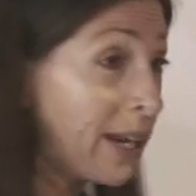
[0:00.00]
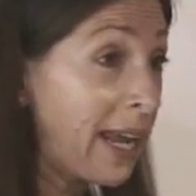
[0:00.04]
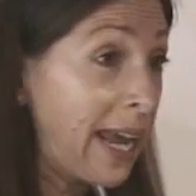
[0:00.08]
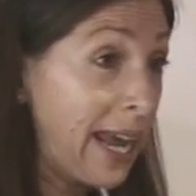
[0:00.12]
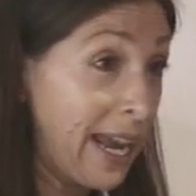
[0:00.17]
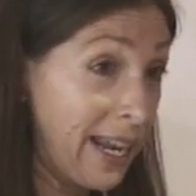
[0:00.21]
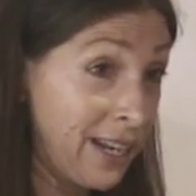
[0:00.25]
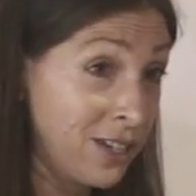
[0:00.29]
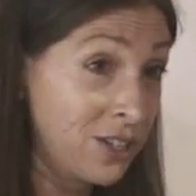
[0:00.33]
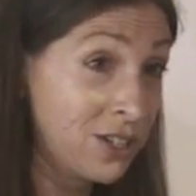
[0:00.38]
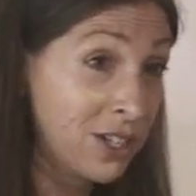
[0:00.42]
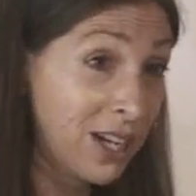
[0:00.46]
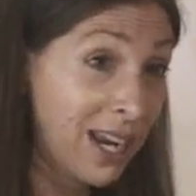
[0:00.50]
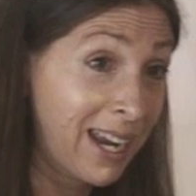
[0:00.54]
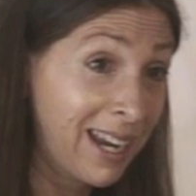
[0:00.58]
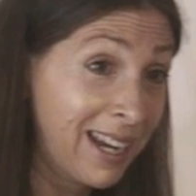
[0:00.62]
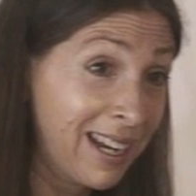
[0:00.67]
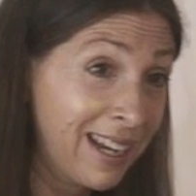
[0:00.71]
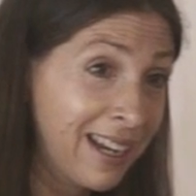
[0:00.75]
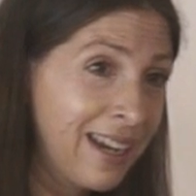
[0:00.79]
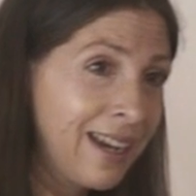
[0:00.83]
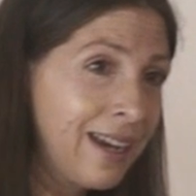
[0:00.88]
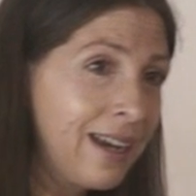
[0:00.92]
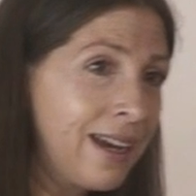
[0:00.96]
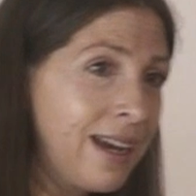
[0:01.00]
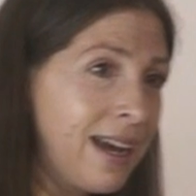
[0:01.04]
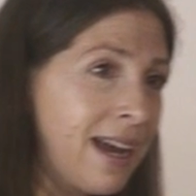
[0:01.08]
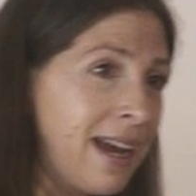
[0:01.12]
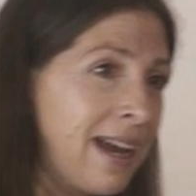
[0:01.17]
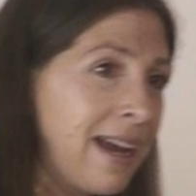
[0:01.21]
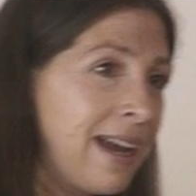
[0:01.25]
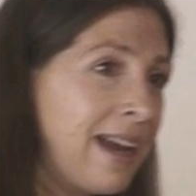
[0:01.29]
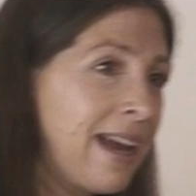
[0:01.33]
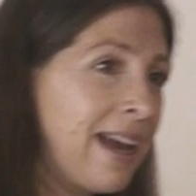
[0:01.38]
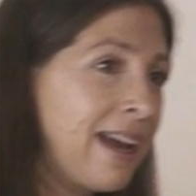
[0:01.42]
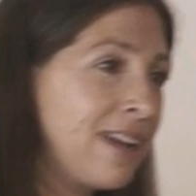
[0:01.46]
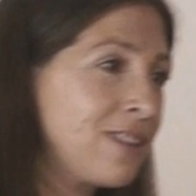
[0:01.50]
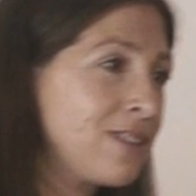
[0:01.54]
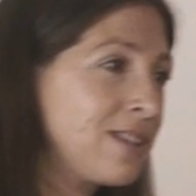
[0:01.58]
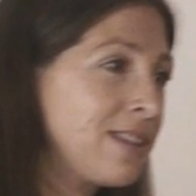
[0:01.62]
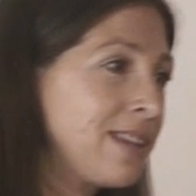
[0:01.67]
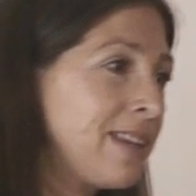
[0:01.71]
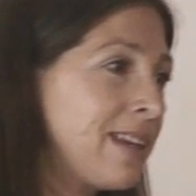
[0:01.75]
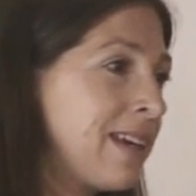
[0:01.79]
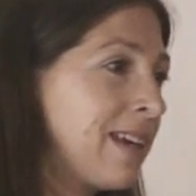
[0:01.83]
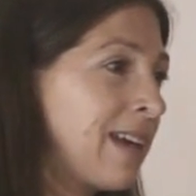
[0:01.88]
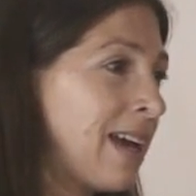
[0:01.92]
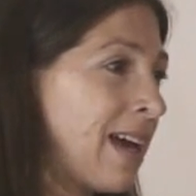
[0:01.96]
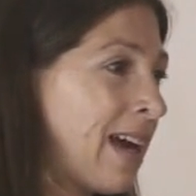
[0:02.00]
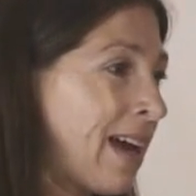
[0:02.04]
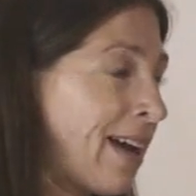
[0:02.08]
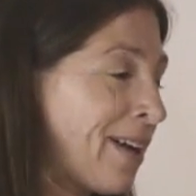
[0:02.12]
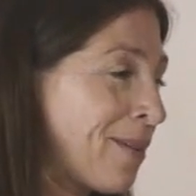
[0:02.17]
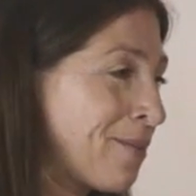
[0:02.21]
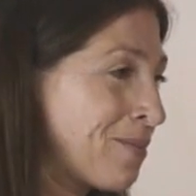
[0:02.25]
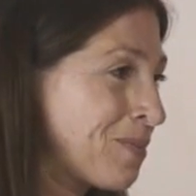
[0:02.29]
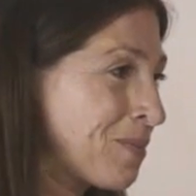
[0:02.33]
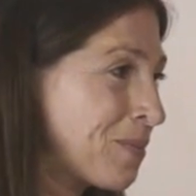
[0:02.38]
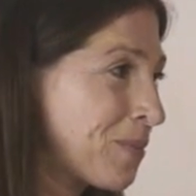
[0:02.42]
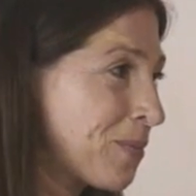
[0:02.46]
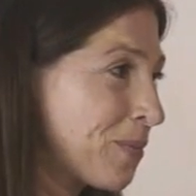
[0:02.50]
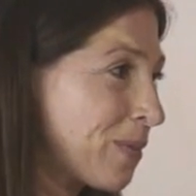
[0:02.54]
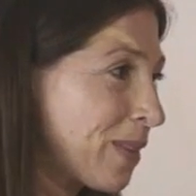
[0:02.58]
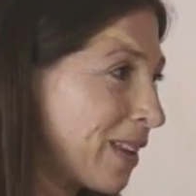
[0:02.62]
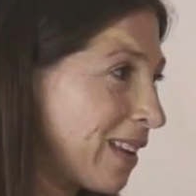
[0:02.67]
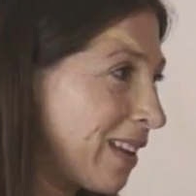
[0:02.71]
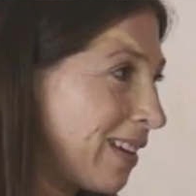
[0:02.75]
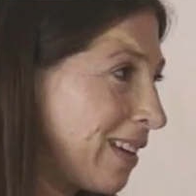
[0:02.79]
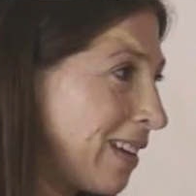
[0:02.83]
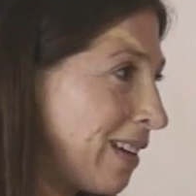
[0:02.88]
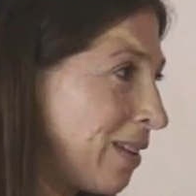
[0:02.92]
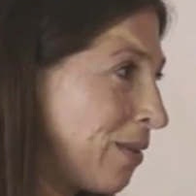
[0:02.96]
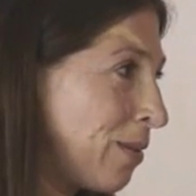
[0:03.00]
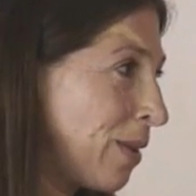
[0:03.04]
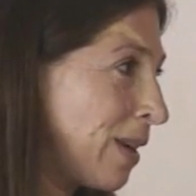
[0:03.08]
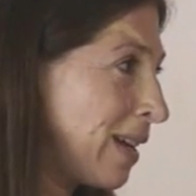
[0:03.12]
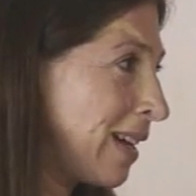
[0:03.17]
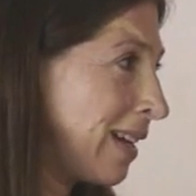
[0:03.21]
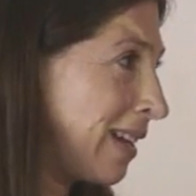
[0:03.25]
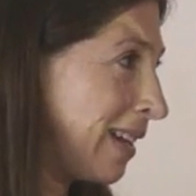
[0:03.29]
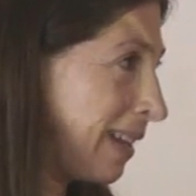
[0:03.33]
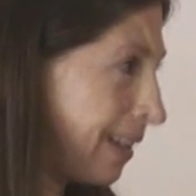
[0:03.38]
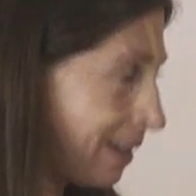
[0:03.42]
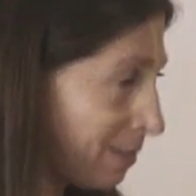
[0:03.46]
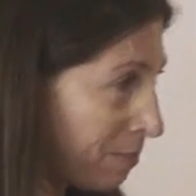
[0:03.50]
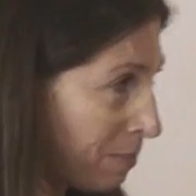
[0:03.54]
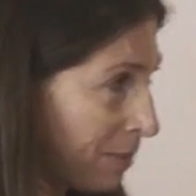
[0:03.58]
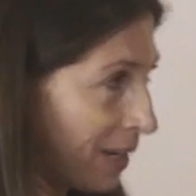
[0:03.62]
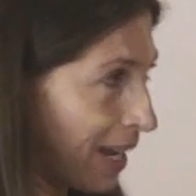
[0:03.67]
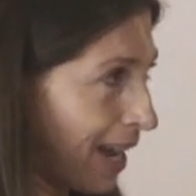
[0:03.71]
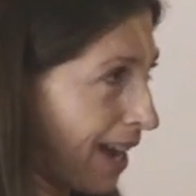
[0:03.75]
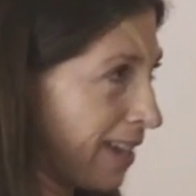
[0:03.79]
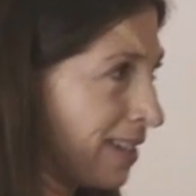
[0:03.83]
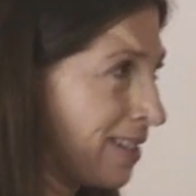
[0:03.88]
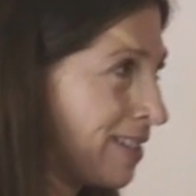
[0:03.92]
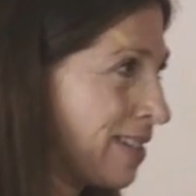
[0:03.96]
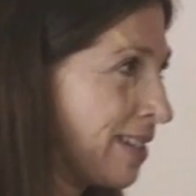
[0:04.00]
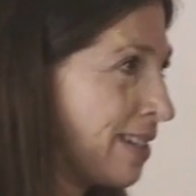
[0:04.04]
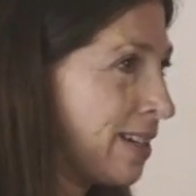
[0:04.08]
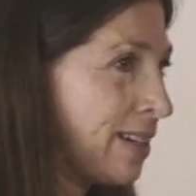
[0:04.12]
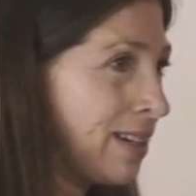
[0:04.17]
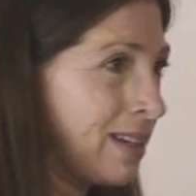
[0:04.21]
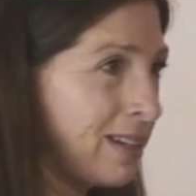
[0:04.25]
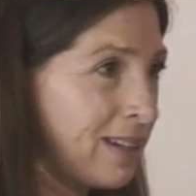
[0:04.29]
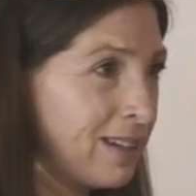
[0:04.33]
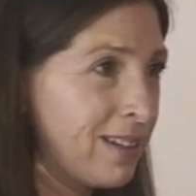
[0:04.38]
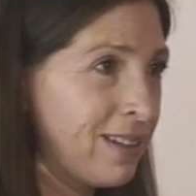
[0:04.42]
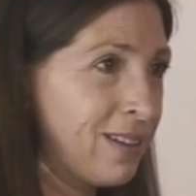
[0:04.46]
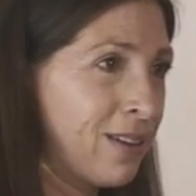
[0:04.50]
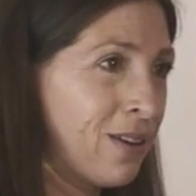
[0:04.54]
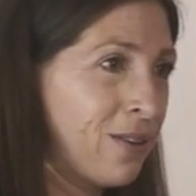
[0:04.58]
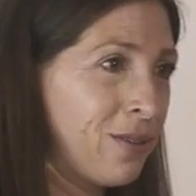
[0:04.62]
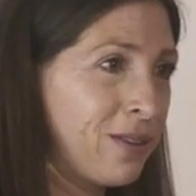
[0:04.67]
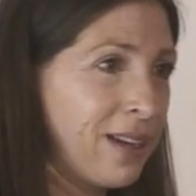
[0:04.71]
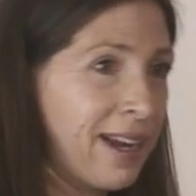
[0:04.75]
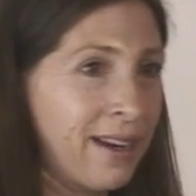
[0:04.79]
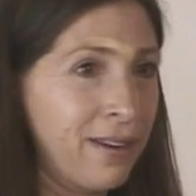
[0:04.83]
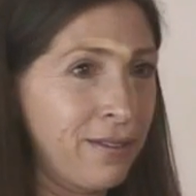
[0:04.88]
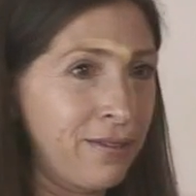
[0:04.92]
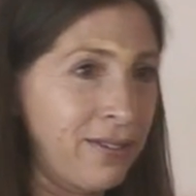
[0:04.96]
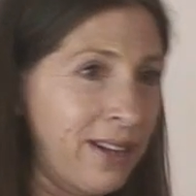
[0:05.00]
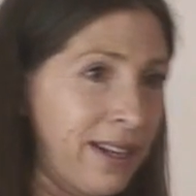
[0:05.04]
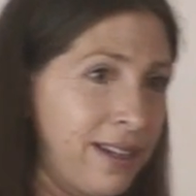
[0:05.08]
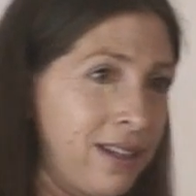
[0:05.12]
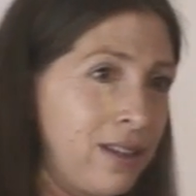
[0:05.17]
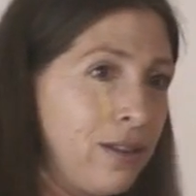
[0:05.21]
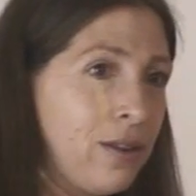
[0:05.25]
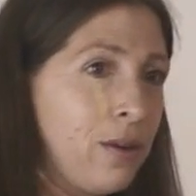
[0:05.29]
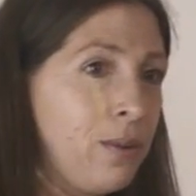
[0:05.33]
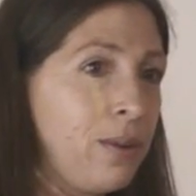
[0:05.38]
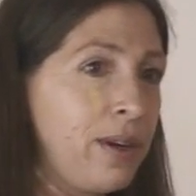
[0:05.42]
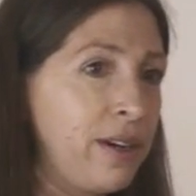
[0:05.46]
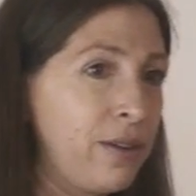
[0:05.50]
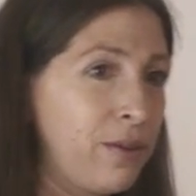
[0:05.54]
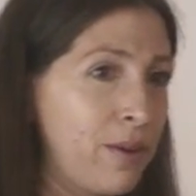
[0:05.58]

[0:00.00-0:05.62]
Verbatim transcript: the handshake uh, actually um, behind the, you know, kind of like, you know, when